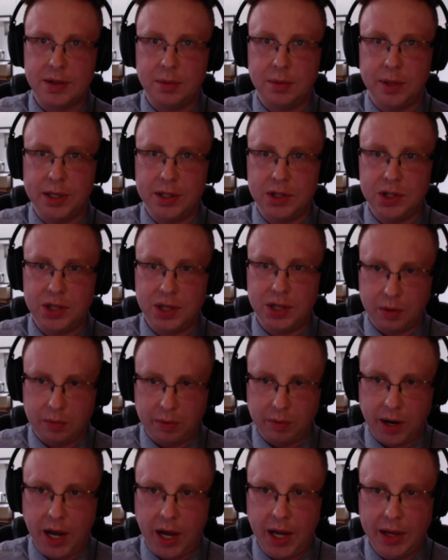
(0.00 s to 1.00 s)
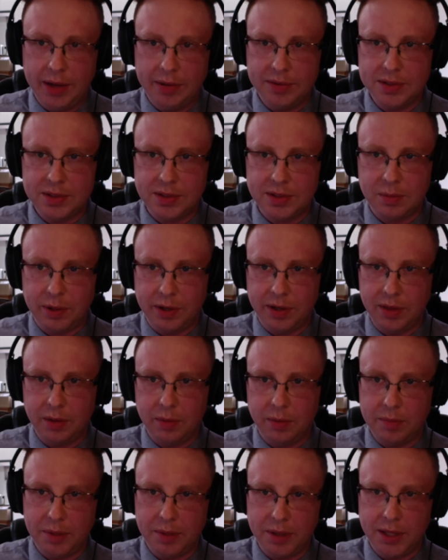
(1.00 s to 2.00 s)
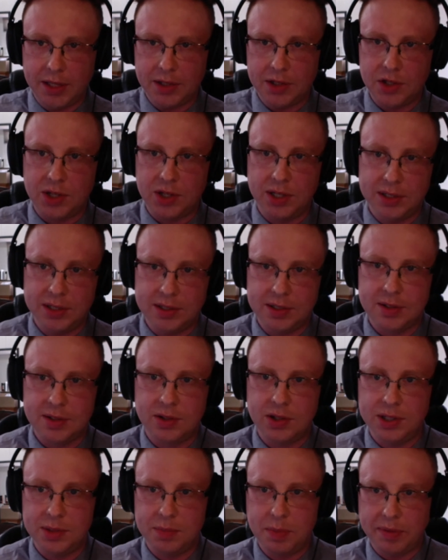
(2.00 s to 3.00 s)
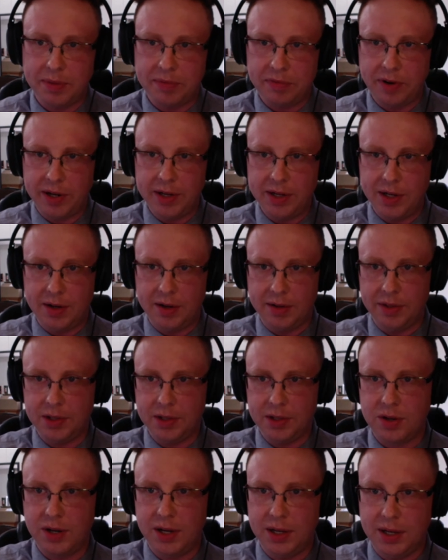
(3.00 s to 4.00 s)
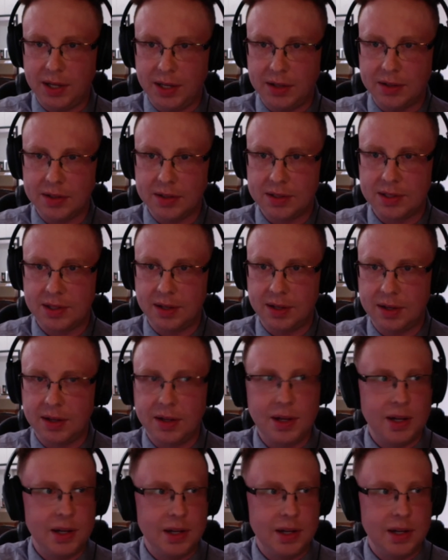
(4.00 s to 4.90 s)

So when she arrives, one of the women that she's she's befriended on the train, Ilsa,